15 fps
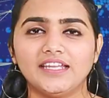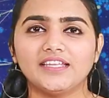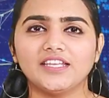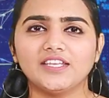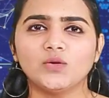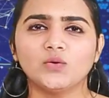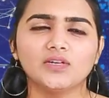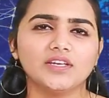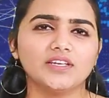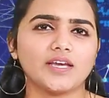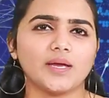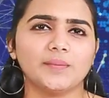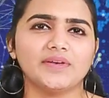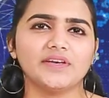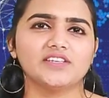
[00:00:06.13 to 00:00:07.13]
The Union
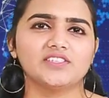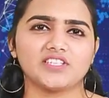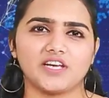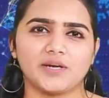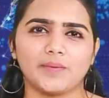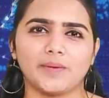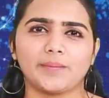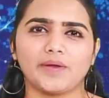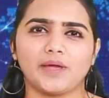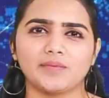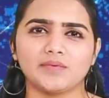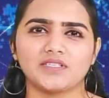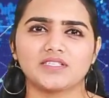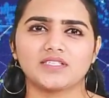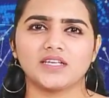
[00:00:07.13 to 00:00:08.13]
Cabinet chaired by Prime
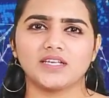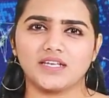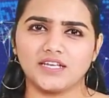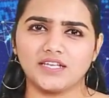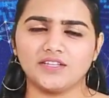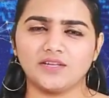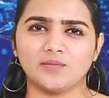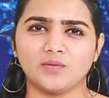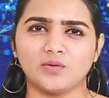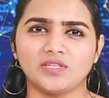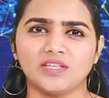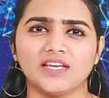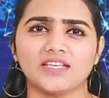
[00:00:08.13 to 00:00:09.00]
Minister Narendra Modi